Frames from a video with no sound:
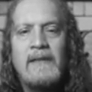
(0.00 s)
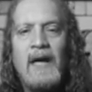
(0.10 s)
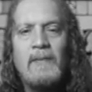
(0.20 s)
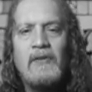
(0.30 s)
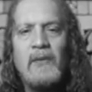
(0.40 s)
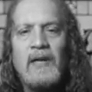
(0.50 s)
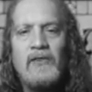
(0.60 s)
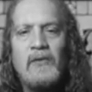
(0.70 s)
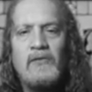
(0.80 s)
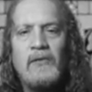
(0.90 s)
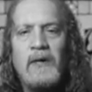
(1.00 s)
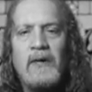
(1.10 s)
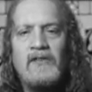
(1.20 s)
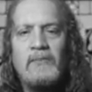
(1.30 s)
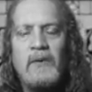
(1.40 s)
I'll be doing intros for
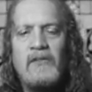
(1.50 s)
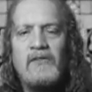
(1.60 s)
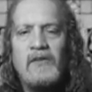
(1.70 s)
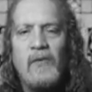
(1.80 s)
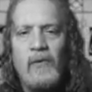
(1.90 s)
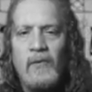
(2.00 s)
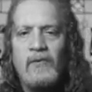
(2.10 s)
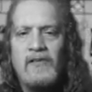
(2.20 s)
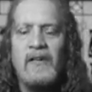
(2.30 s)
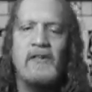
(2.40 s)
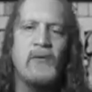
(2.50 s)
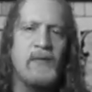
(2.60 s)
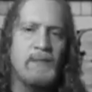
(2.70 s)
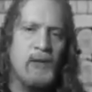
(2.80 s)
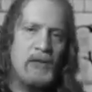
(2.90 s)
tonight's movies in order instead of
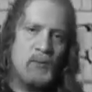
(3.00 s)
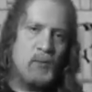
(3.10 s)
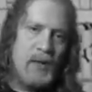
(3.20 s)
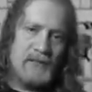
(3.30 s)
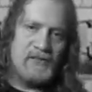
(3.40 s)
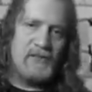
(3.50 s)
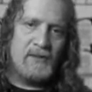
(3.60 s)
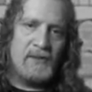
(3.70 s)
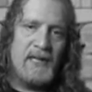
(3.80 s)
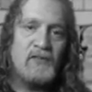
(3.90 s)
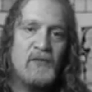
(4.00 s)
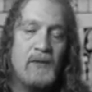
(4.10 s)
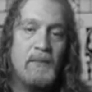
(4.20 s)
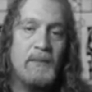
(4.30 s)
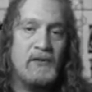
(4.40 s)
doing them all at once, so the last
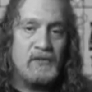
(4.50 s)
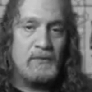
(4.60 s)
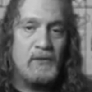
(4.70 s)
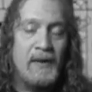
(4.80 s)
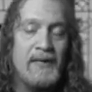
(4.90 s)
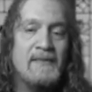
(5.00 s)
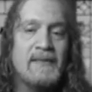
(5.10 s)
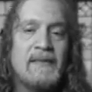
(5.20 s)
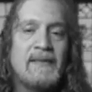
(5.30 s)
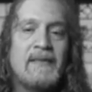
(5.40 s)
film will be a surprise.